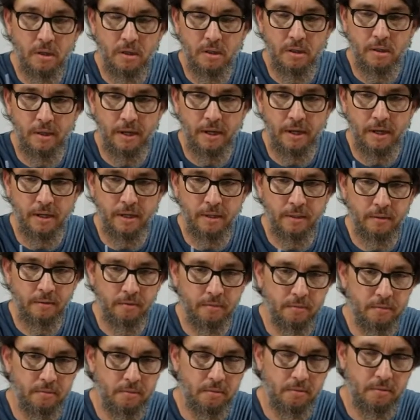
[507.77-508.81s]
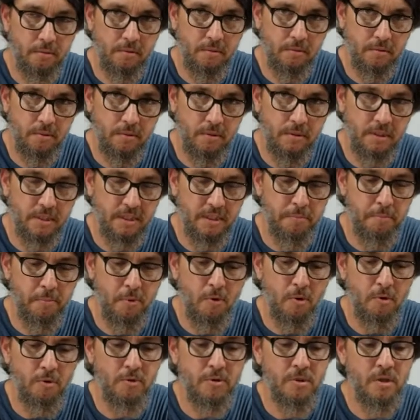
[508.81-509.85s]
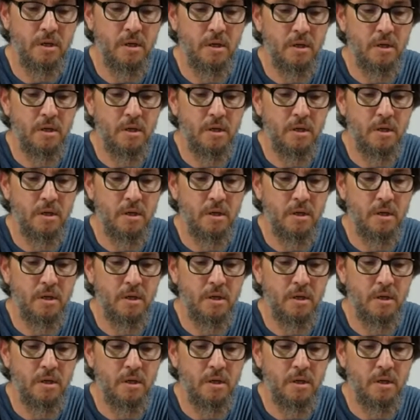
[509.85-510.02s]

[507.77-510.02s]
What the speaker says: than this bolt.